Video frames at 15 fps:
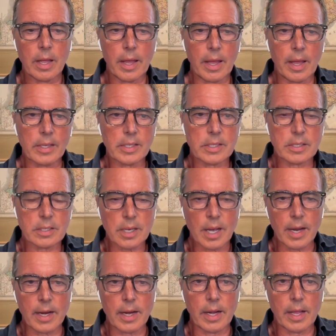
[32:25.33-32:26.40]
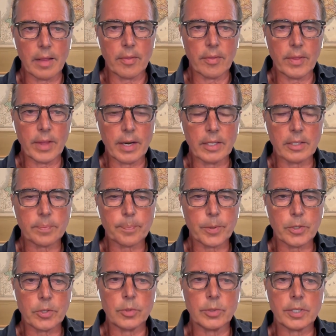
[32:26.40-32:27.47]
a society that is
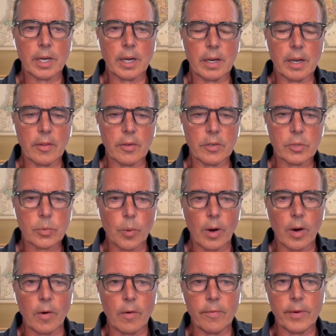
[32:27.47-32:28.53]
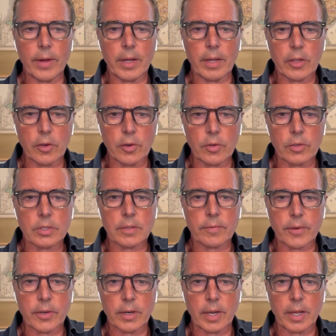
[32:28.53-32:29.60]
producing another 12 years of
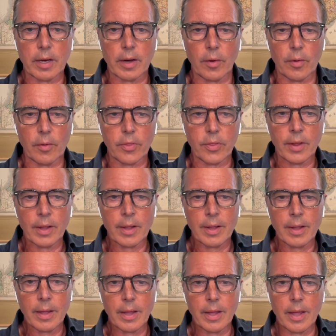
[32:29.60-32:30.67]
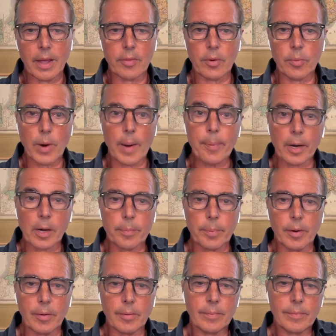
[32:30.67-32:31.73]
good health, and they're
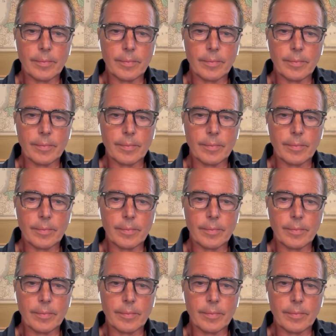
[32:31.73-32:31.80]
replicable.